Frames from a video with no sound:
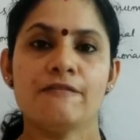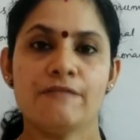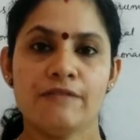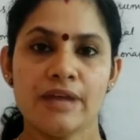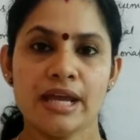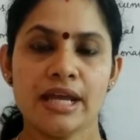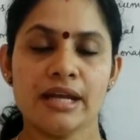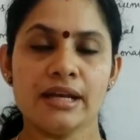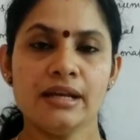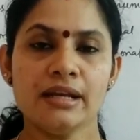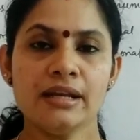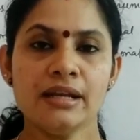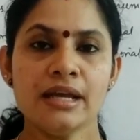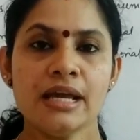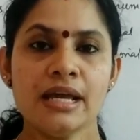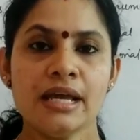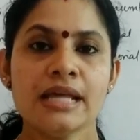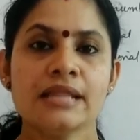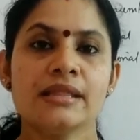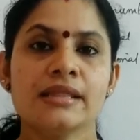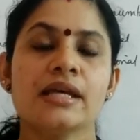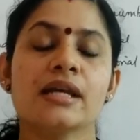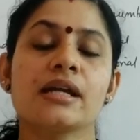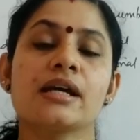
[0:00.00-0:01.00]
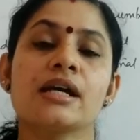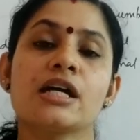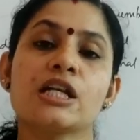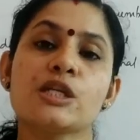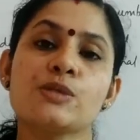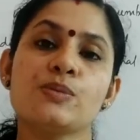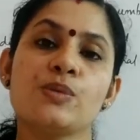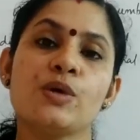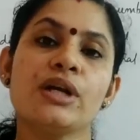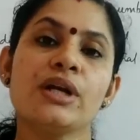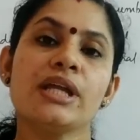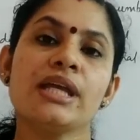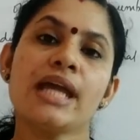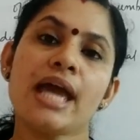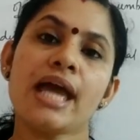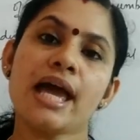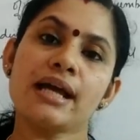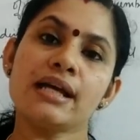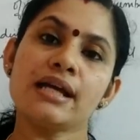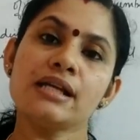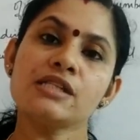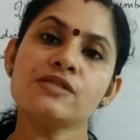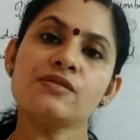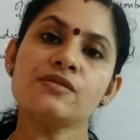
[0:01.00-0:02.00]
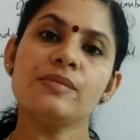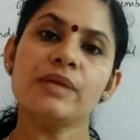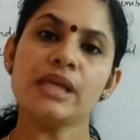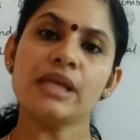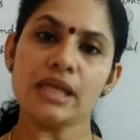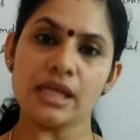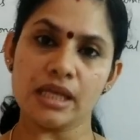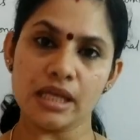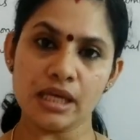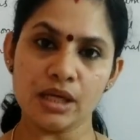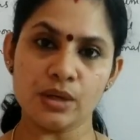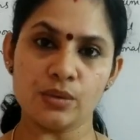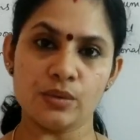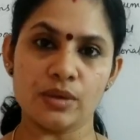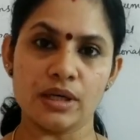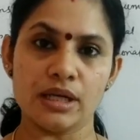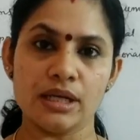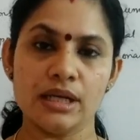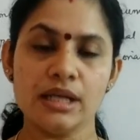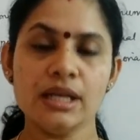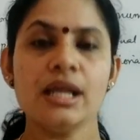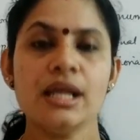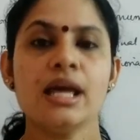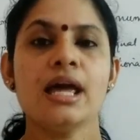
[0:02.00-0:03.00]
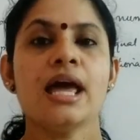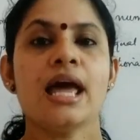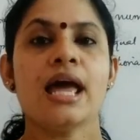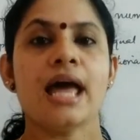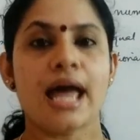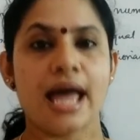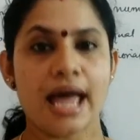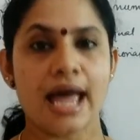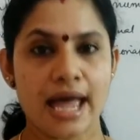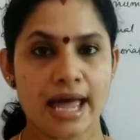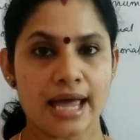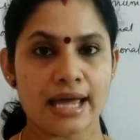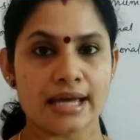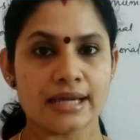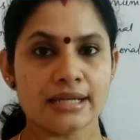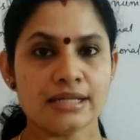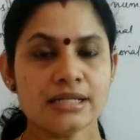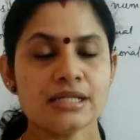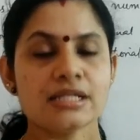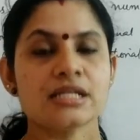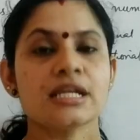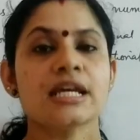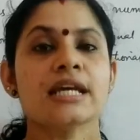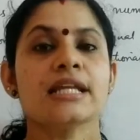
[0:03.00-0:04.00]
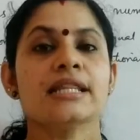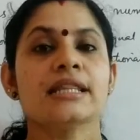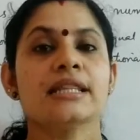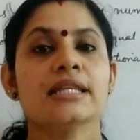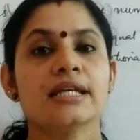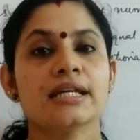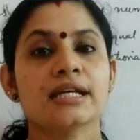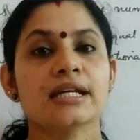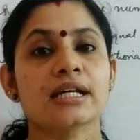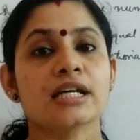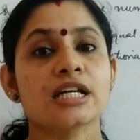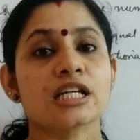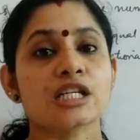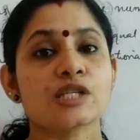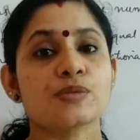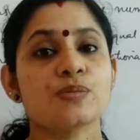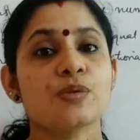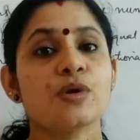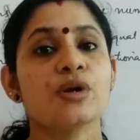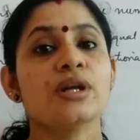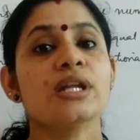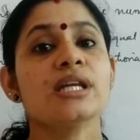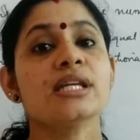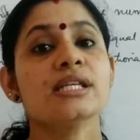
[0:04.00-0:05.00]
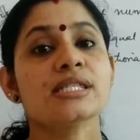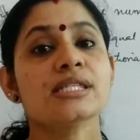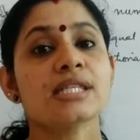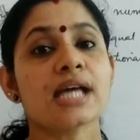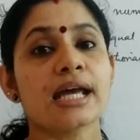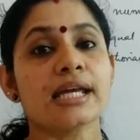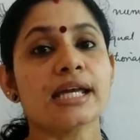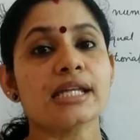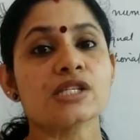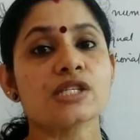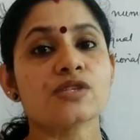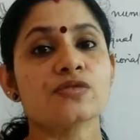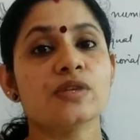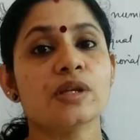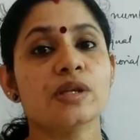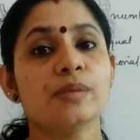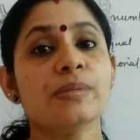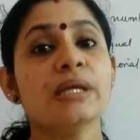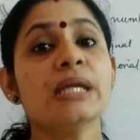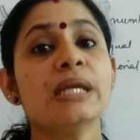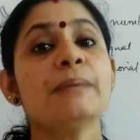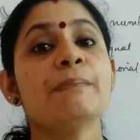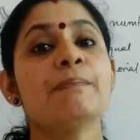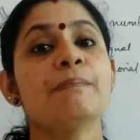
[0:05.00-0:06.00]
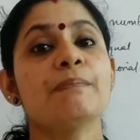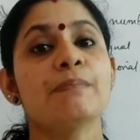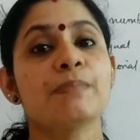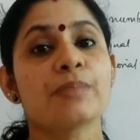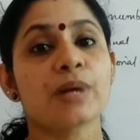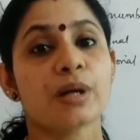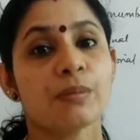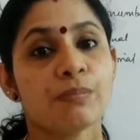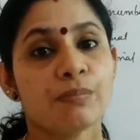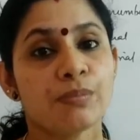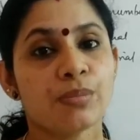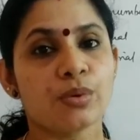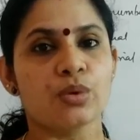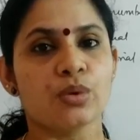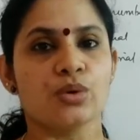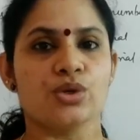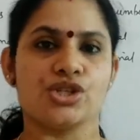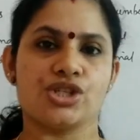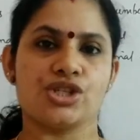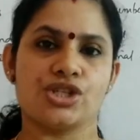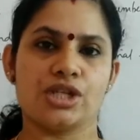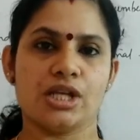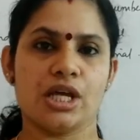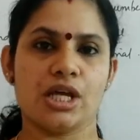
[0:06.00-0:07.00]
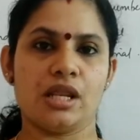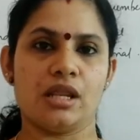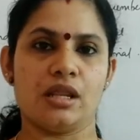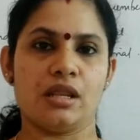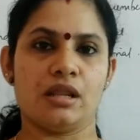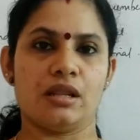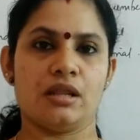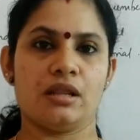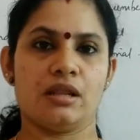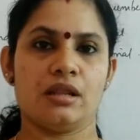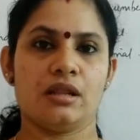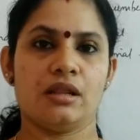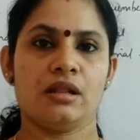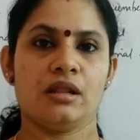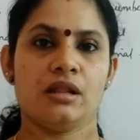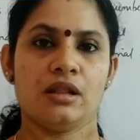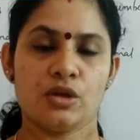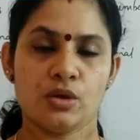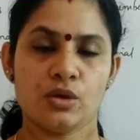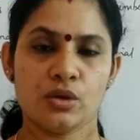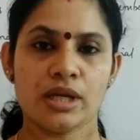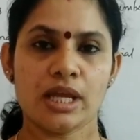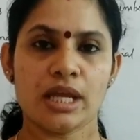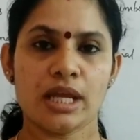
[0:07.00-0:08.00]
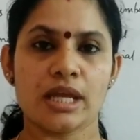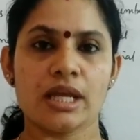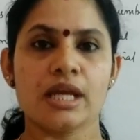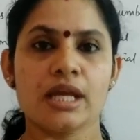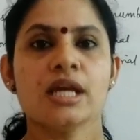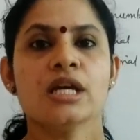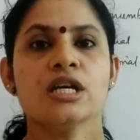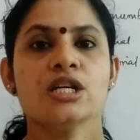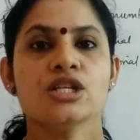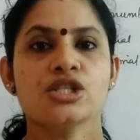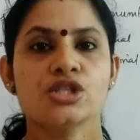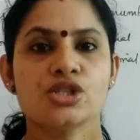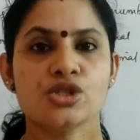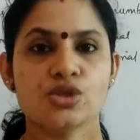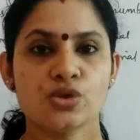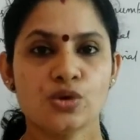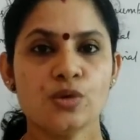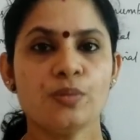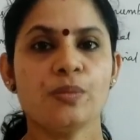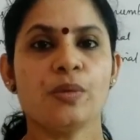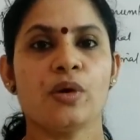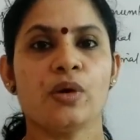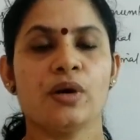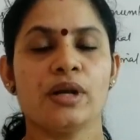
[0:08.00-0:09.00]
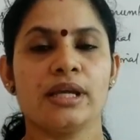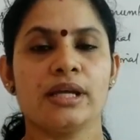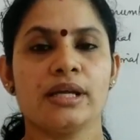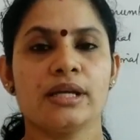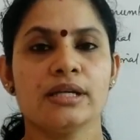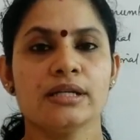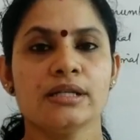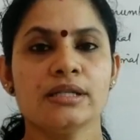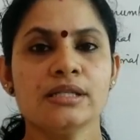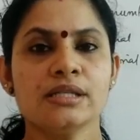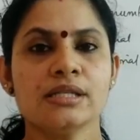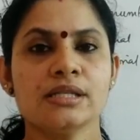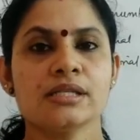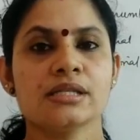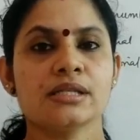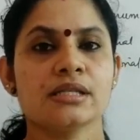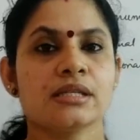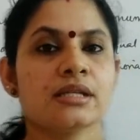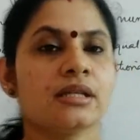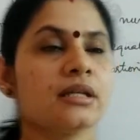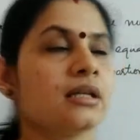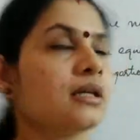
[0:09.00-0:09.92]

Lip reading: when their corresponding angles will be equal and their corresponding sides will be proportional. Okay, two polygons